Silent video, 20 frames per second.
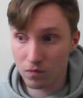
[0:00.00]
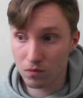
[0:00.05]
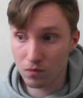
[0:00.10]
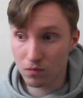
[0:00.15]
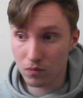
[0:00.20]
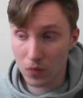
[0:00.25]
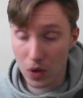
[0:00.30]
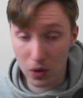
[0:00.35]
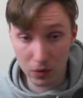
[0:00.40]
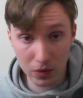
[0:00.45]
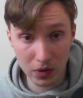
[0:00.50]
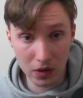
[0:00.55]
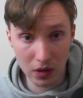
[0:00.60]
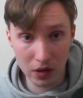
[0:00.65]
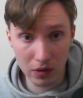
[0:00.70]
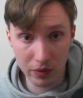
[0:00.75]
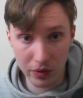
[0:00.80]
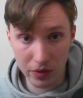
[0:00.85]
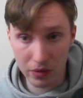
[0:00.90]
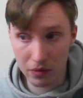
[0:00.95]
I'll read
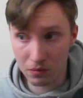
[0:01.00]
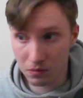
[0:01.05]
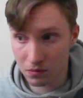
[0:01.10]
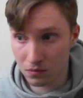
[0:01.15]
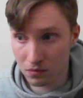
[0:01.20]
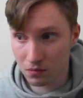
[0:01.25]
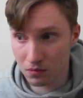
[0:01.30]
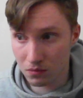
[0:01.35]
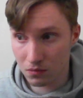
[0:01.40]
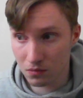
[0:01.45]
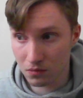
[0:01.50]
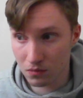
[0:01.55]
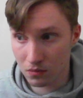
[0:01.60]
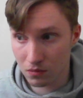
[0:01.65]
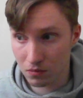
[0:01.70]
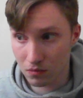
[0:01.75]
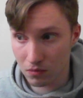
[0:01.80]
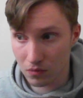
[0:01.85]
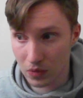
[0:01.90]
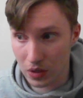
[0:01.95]
along with you,
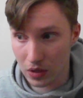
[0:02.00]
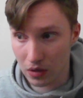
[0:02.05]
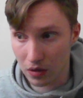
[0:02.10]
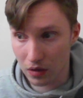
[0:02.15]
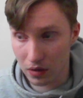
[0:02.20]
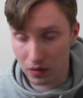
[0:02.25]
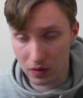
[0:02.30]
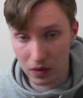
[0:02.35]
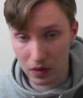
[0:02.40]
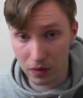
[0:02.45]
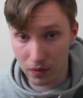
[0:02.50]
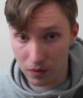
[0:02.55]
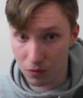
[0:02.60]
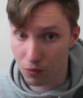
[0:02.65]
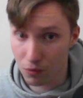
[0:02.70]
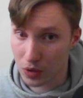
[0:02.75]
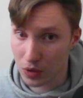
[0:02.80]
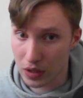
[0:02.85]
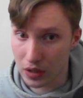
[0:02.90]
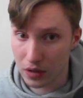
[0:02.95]
and I'll see if
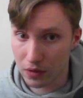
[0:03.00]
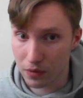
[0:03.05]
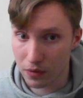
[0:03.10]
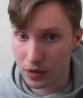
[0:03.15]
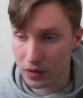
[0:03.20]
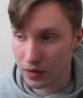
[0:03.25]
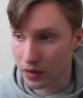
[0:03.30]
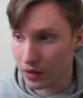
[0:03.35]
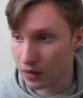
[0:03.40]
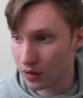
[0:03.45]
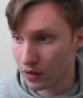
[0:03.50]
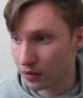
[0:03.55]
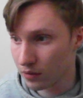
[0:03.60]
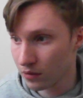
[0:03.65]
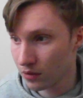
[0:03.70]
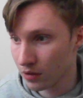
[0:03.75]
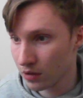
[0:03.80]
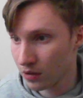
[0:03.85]
we need to fix anything.